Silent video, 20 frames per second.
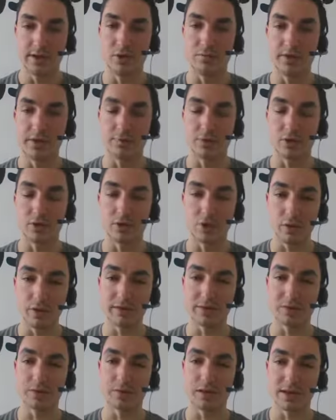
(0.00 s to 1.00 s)
people
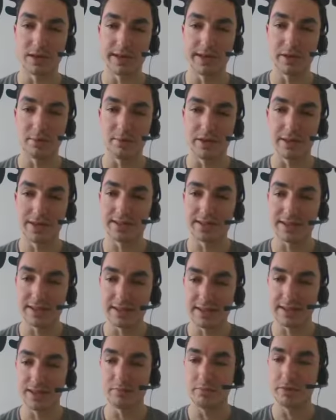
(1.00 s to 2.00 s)
going through the link, but this
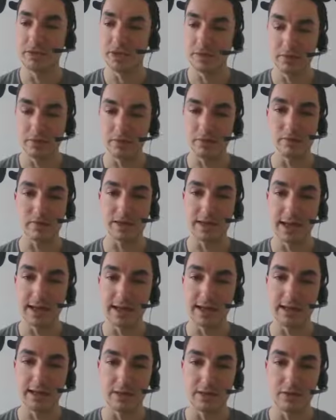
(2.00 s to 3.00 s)
link can be used in
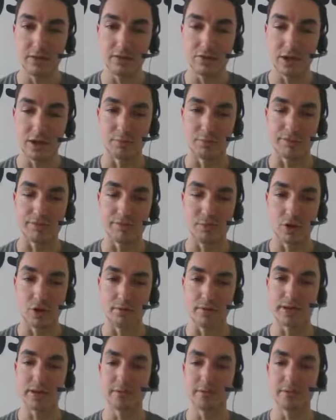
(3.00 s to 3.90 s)
any shape or form.